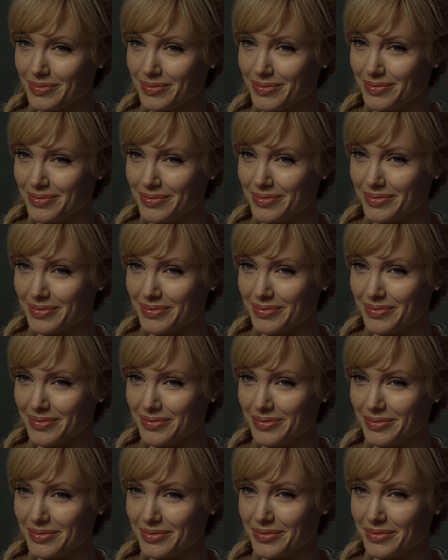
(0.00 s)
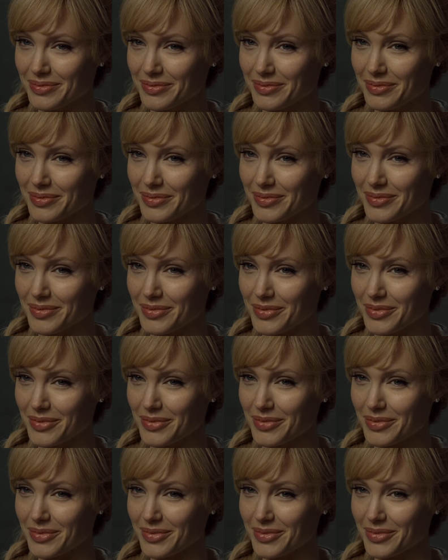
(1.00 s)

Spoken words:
Nothing is said.